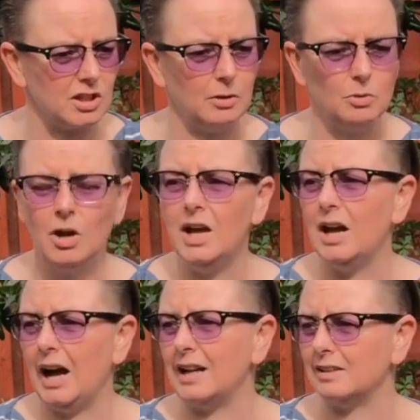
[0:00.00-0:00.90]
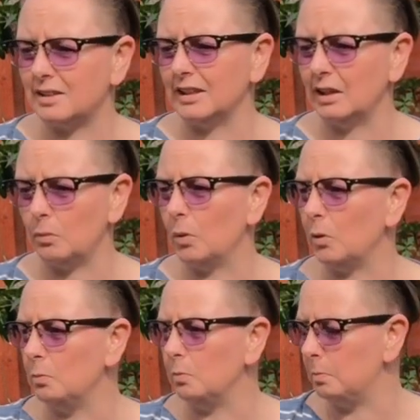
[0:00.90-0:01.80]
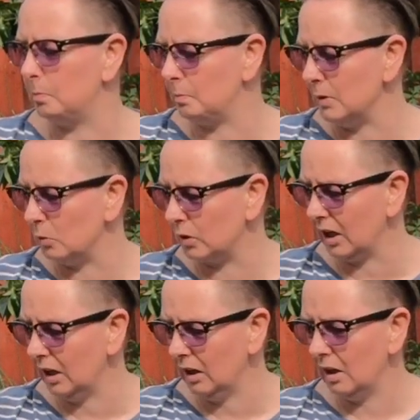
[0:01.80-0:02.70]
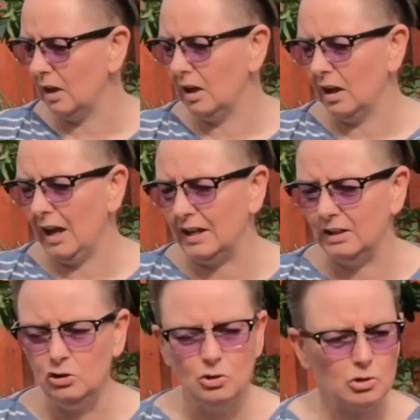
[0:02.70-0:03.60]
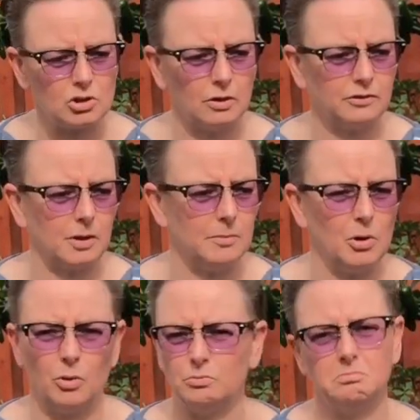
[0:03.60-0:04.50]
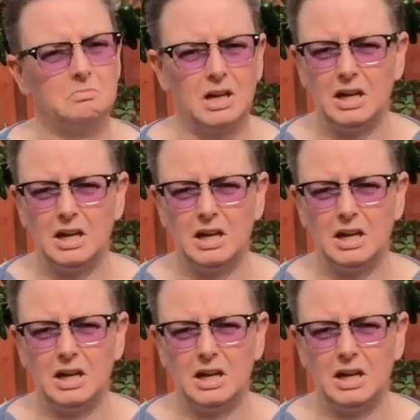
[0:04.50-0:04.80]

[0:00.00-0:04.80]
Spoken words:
now, I think will be okay. Any new stuff coming on,